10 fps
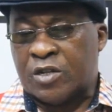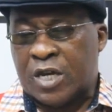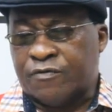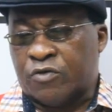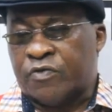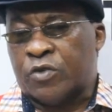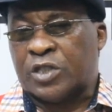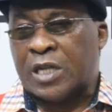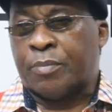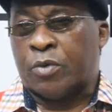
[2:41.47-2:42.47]
and you have to
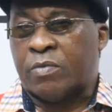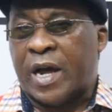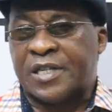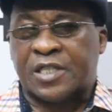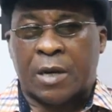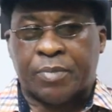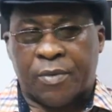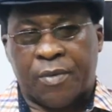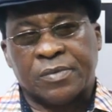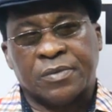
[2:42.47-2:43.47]
vote chapel by chapel.